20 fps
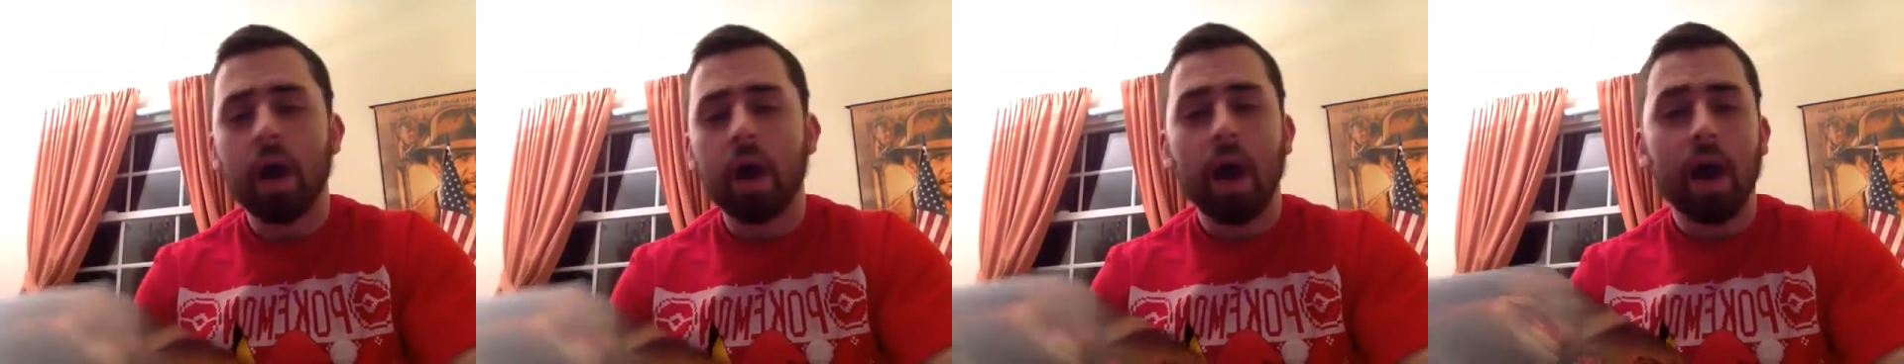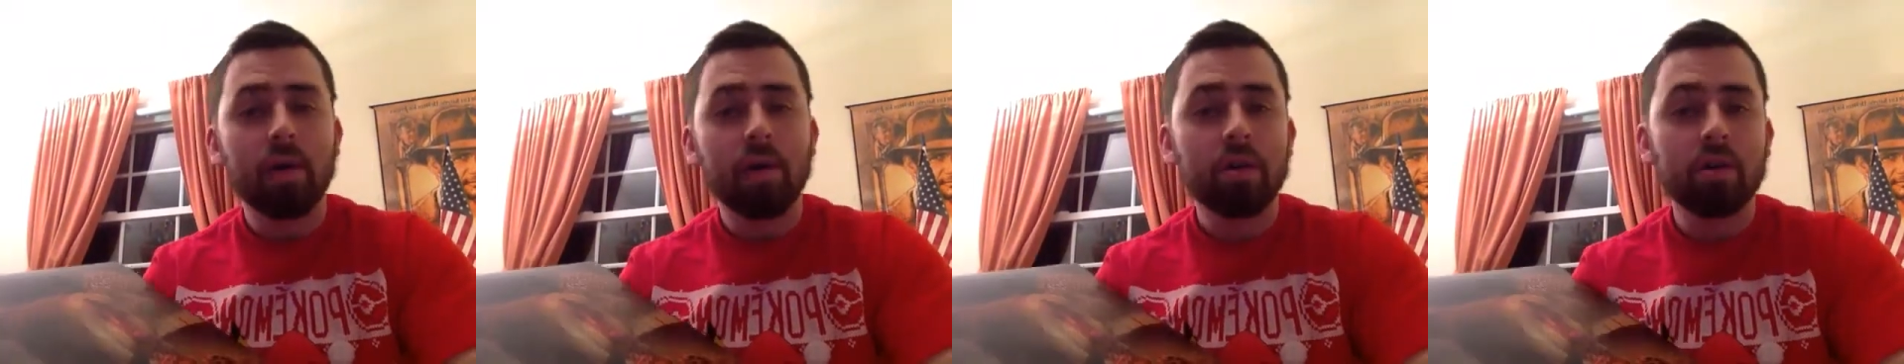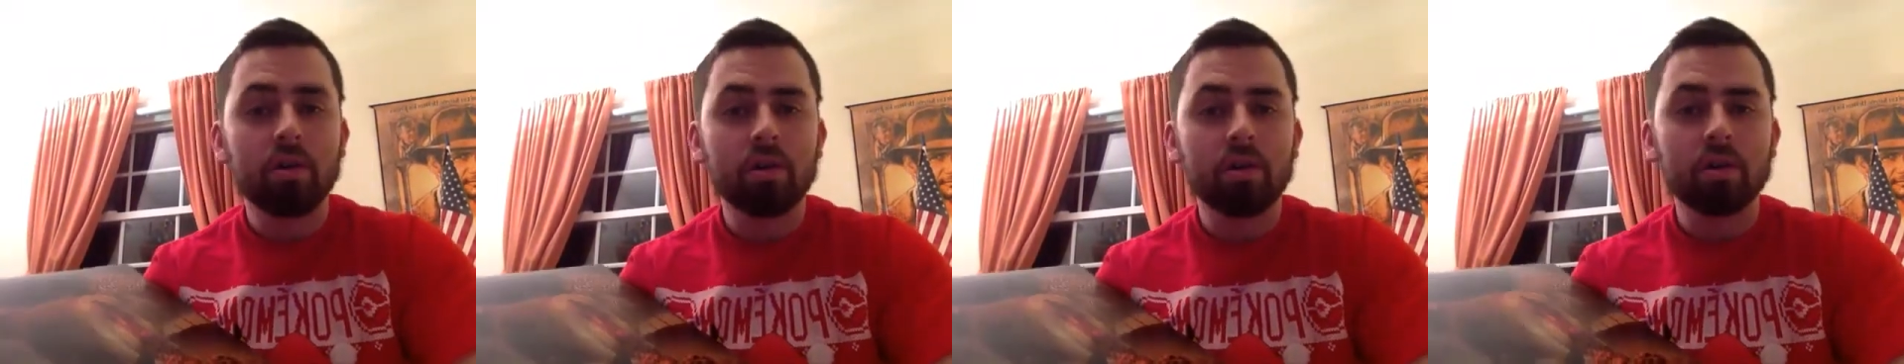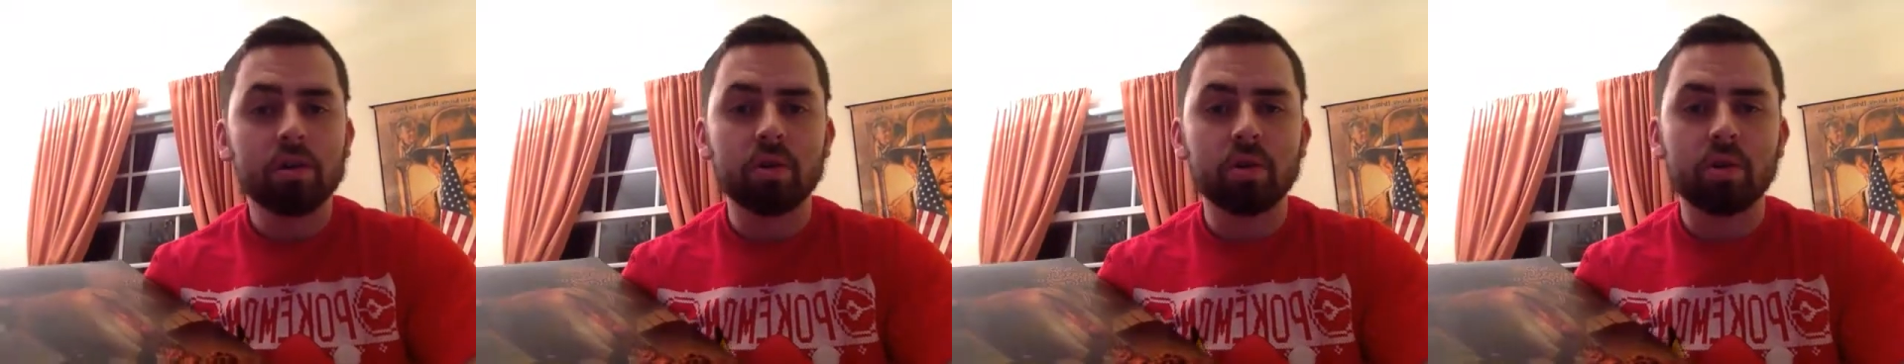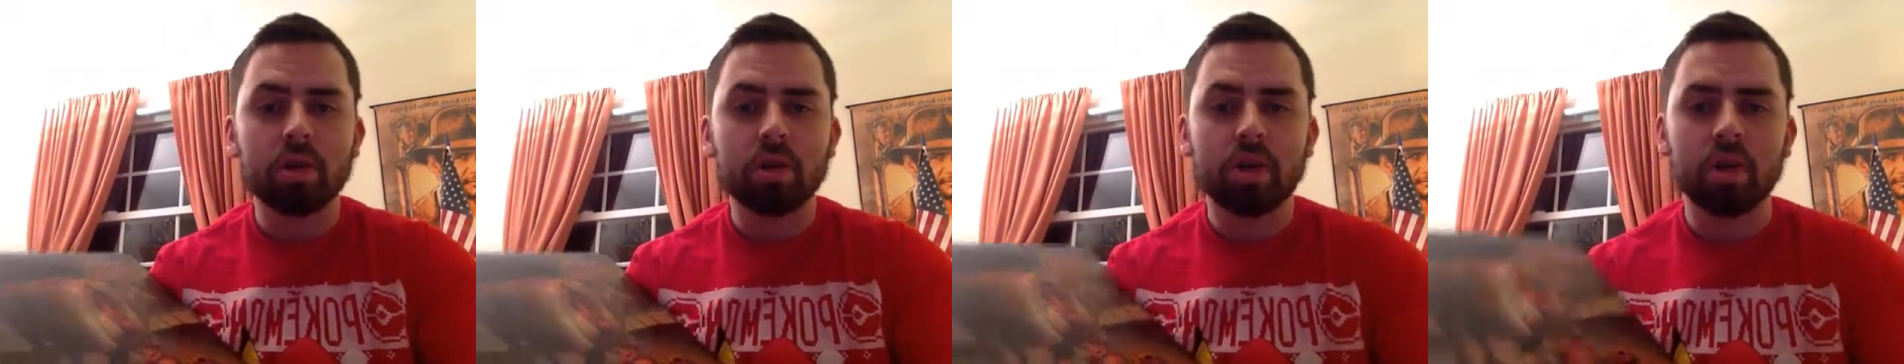I would encourage you
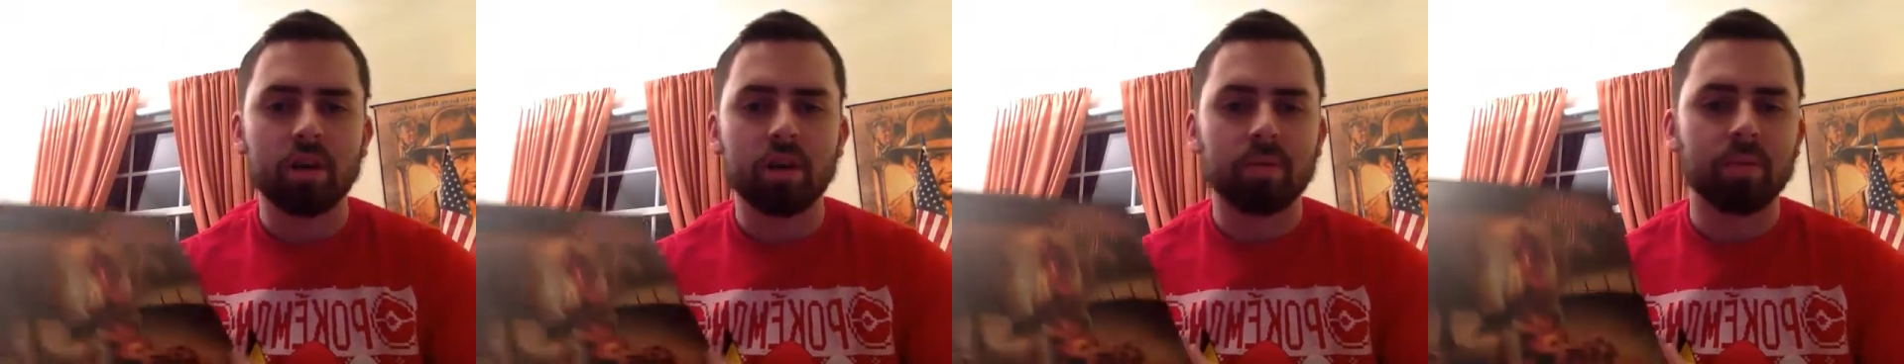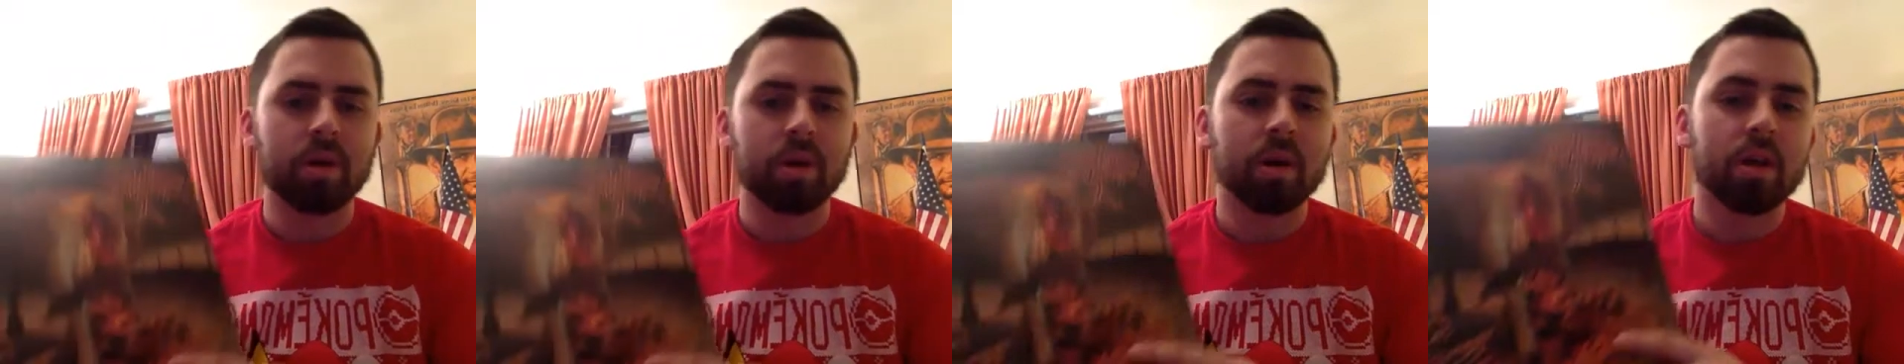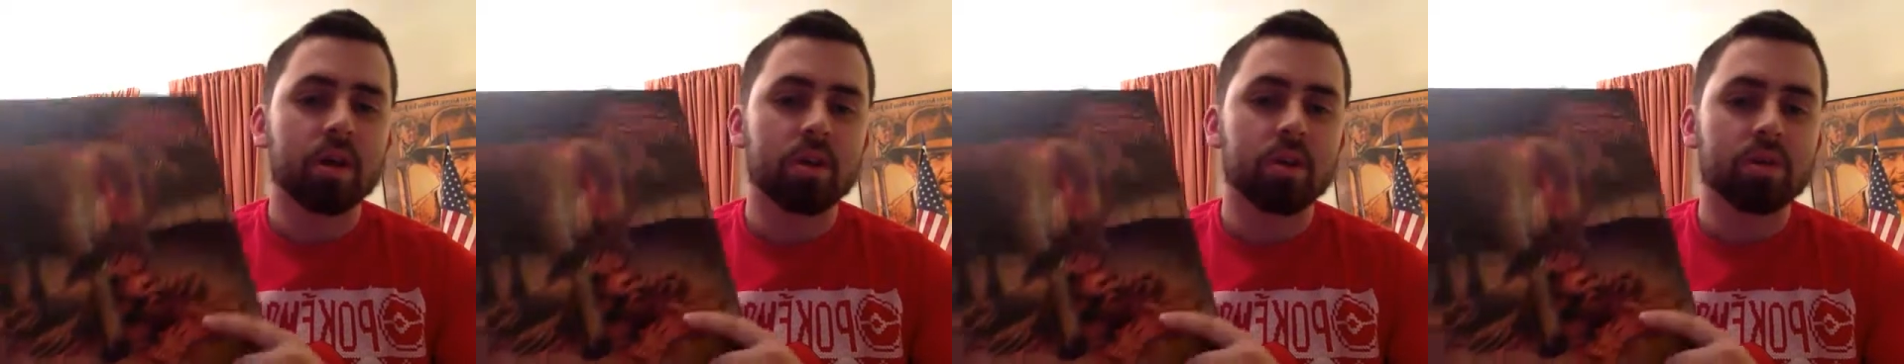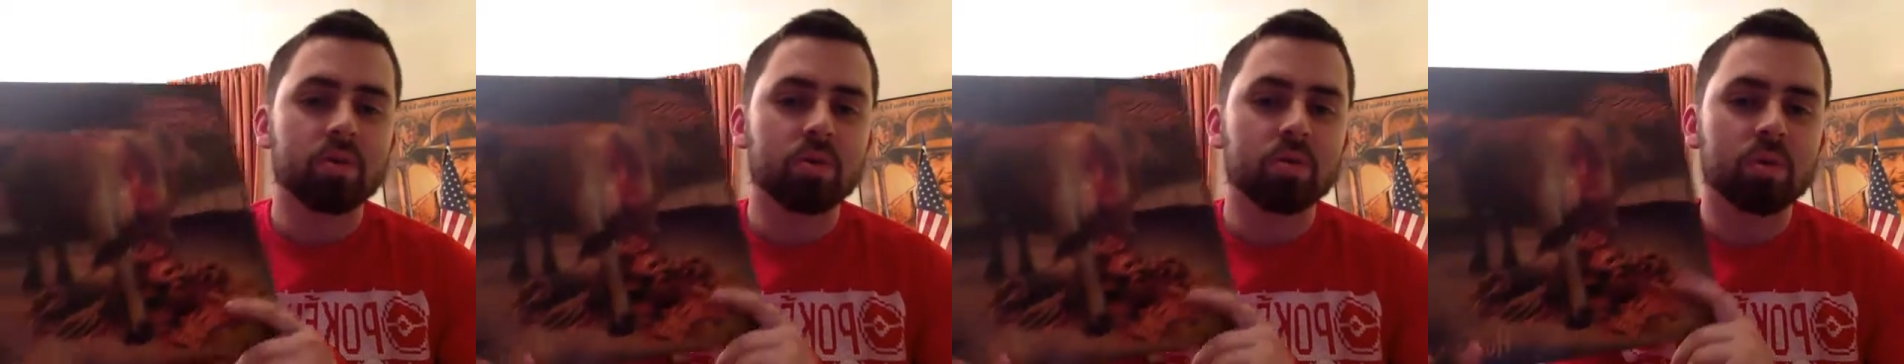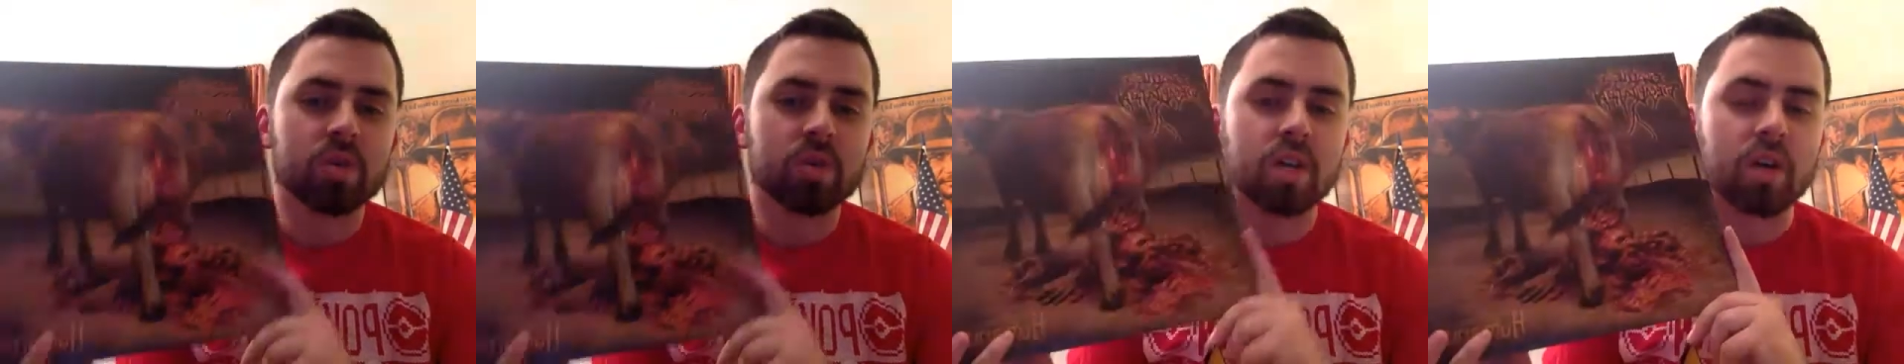to look it up. It's
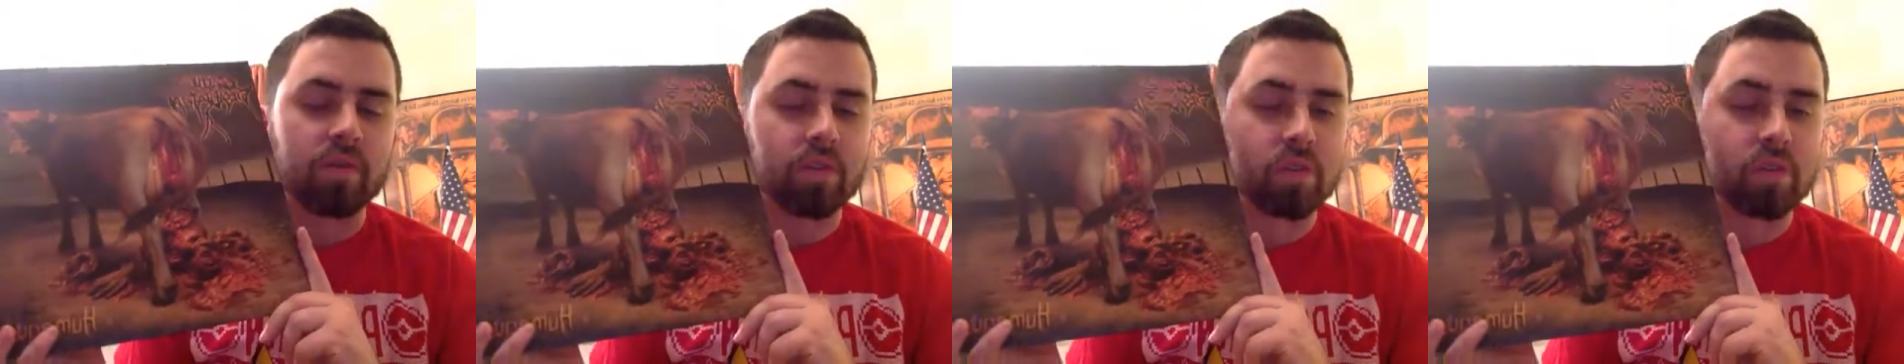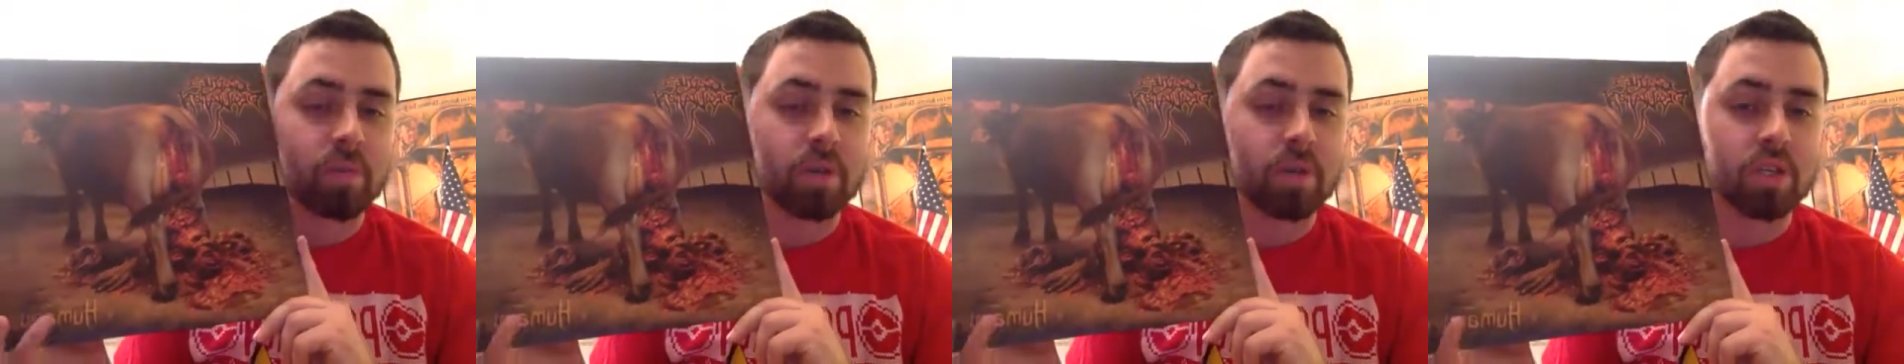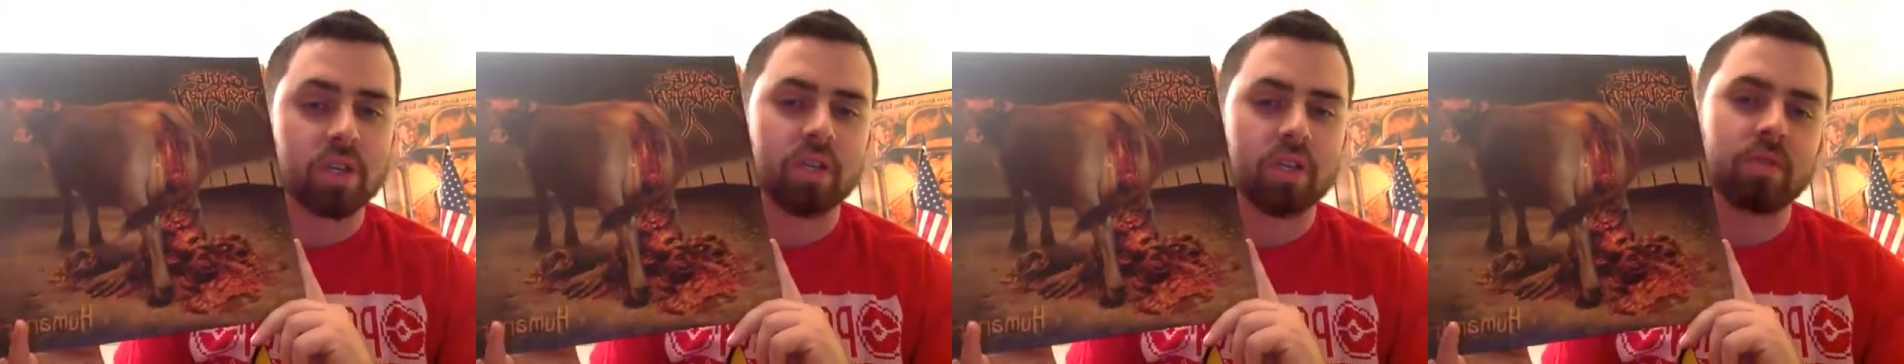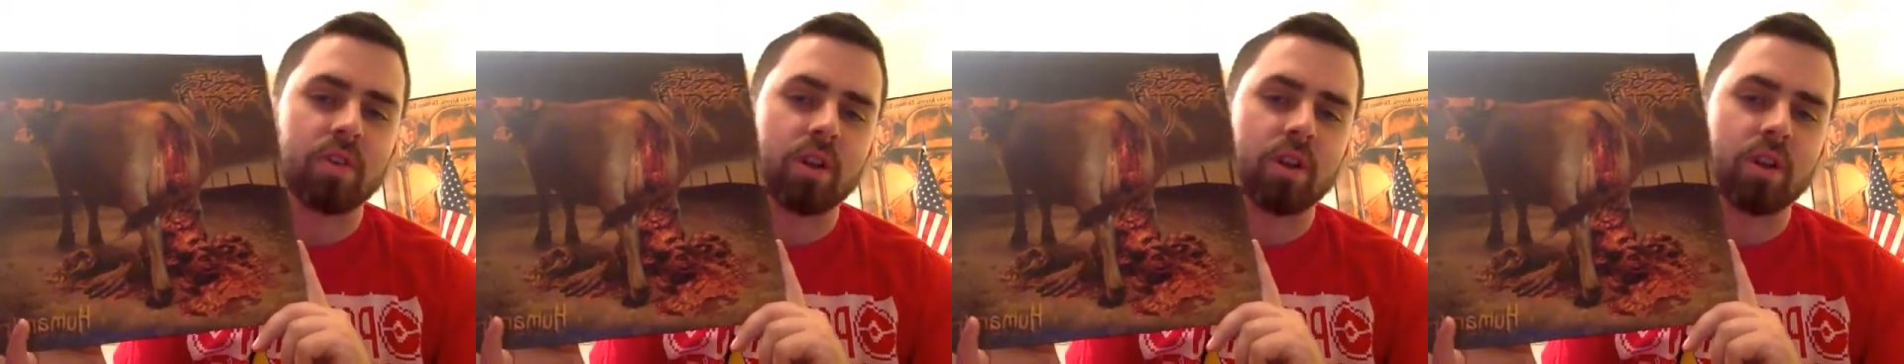cool stuff, especially if,